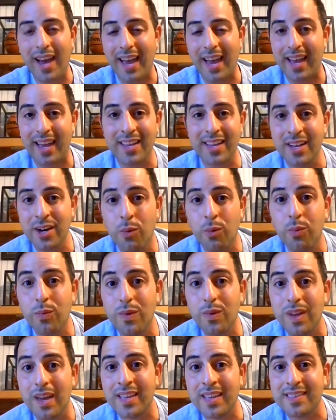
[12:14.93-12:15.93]
uh, you know,
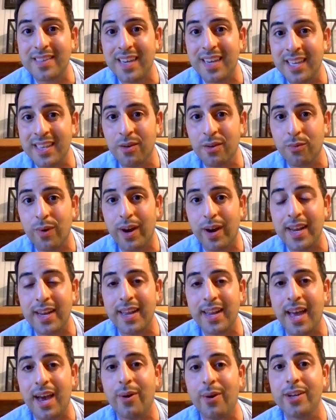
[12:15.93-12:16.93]
it's either right
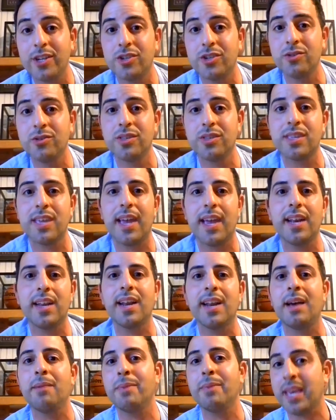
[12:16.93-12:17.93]
now, as you
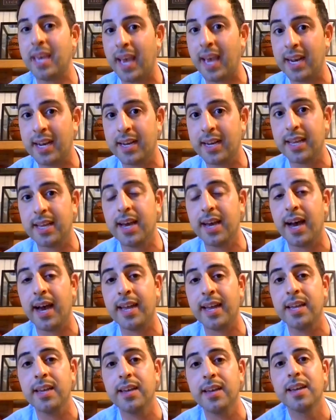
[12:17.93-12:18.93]
stated, I'm a Kennedy
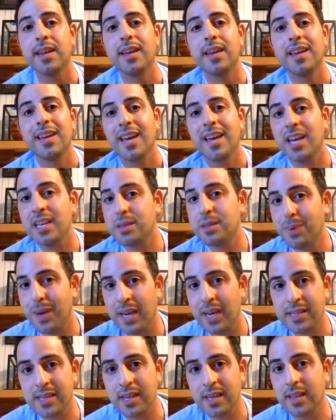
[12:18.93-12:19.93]
guy. It's
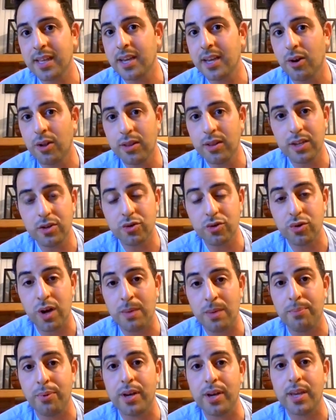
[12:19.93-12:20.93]
basically only
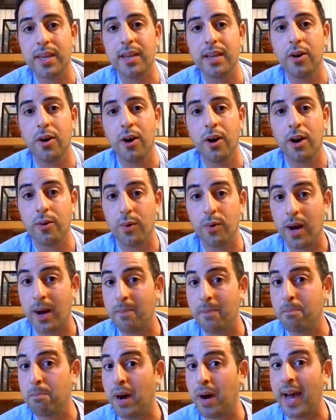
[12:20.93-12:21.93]
Trump or, or
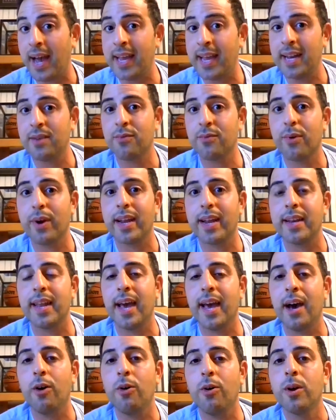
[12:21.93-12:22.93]
um, Biden right
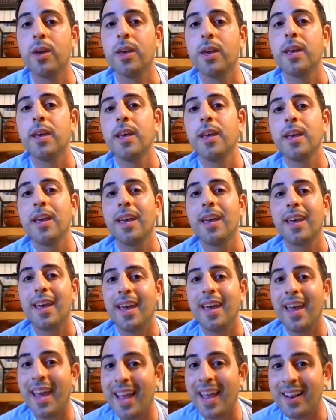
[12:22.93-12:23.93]
now.
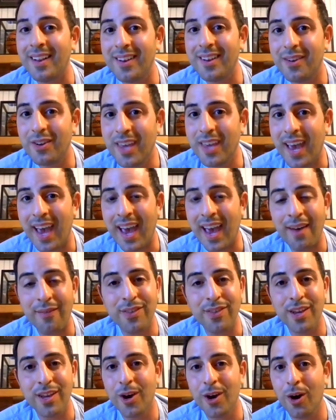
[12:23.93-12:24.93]
And you
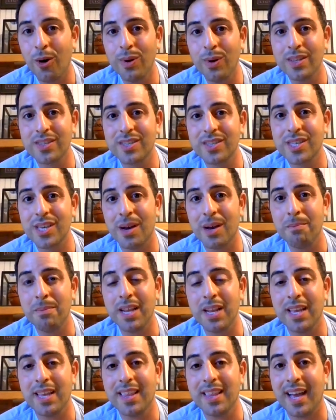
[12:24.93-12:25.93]
have to go with
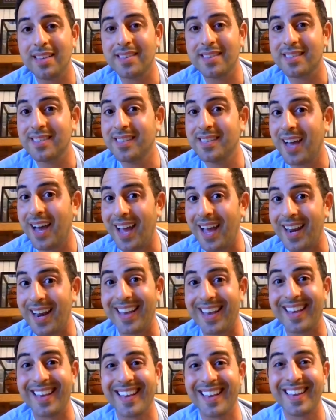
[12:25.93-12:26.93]
somebody that's not